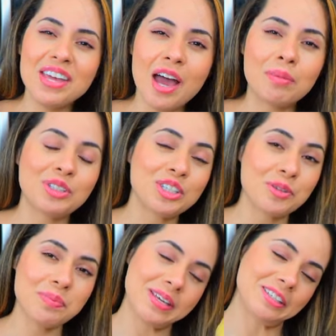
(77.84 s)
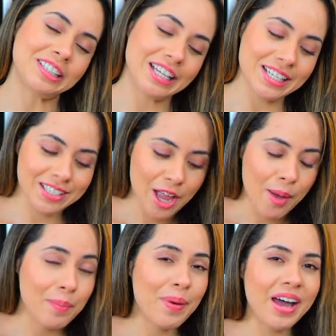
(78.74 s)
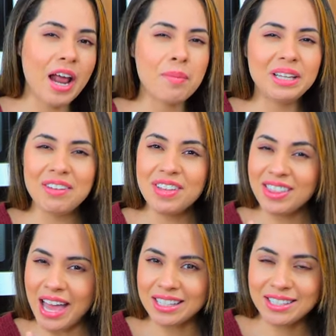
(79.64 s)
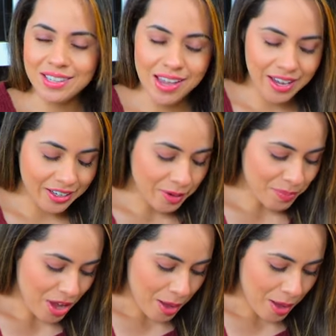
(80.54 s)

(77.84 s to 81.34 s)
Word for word: the option to peel these, but I'm leaving that skin